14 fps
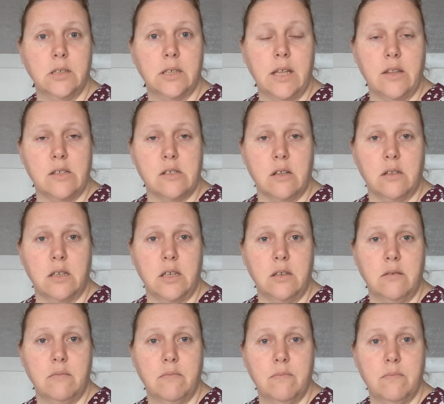get the sulky.
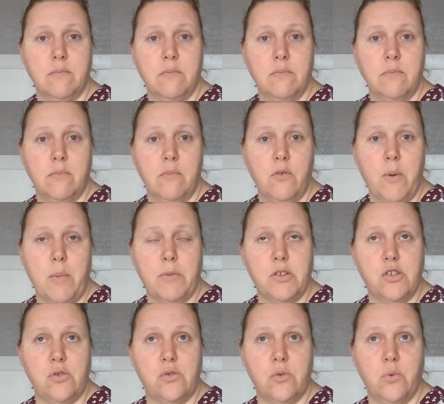Remember
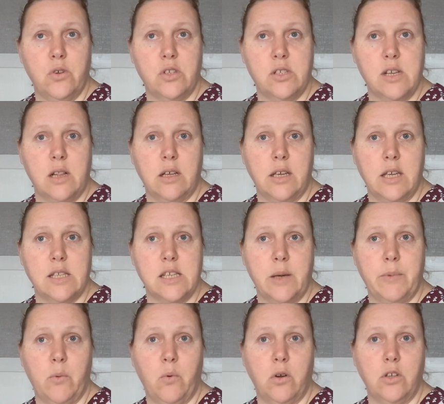to use the word sulky and tell
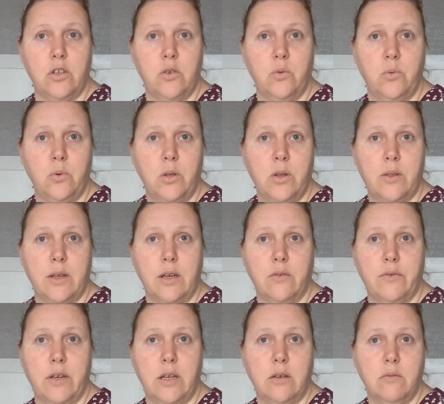me what you think
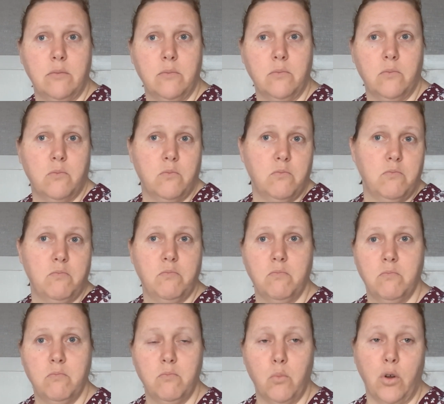of it,
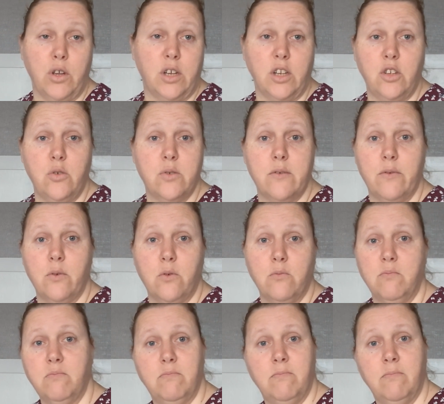what you're going to use it for,
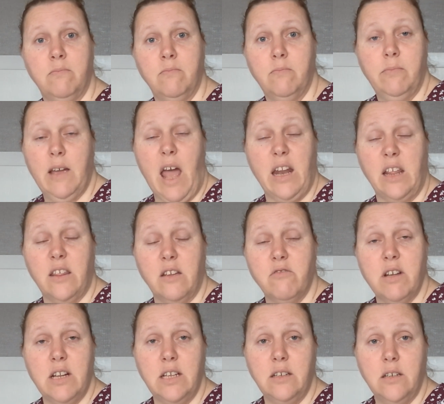anything
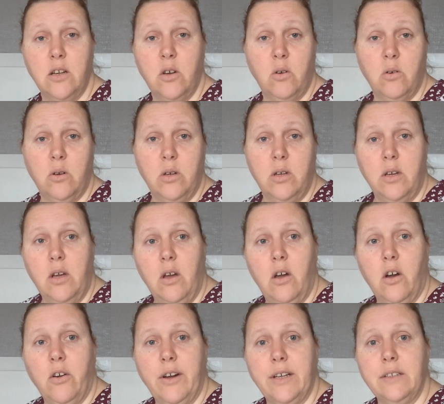really.
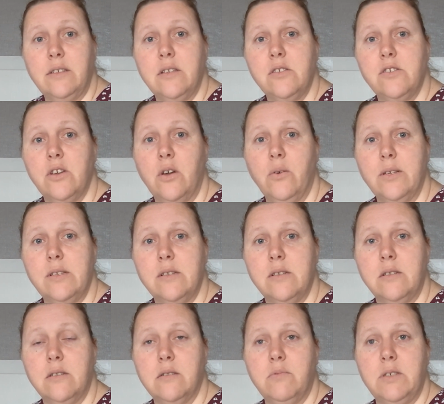Alright, so
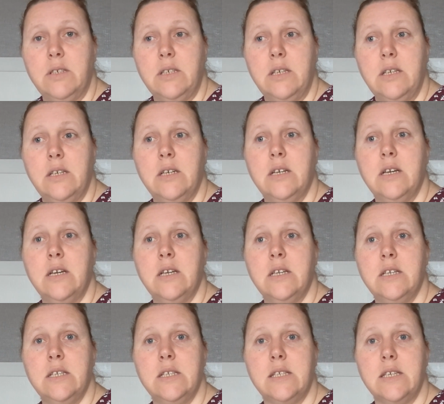until we
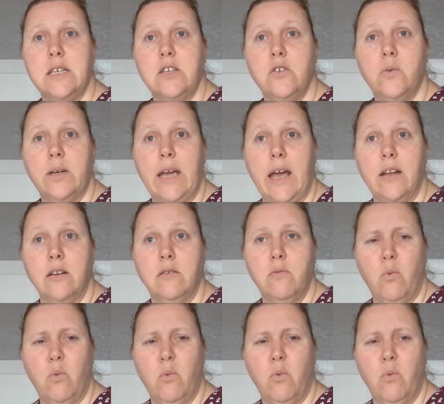see you again,